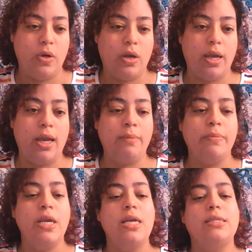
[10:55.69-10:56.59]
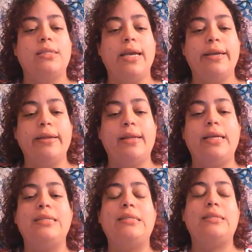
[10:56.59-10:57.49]
Okay.
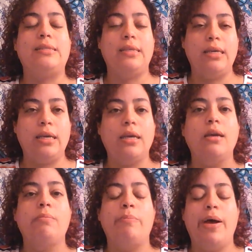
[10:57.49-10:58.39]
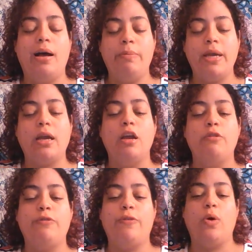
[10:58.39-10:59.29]
Secondly, seek pelvic
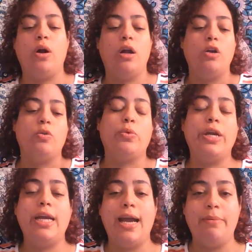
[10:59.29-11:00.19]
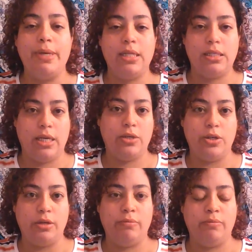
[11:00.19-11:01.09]
floor
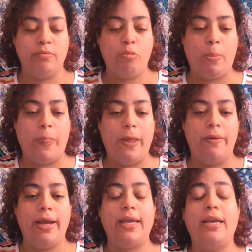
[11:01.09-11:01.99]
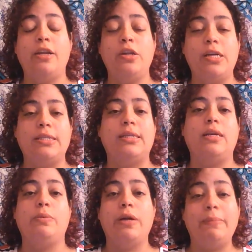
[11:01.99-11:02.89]
rehabilitation. All right. Here in New York
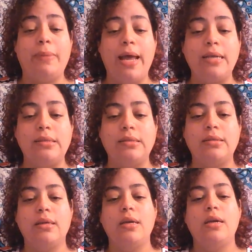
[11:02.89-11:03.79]
City, we are blessed.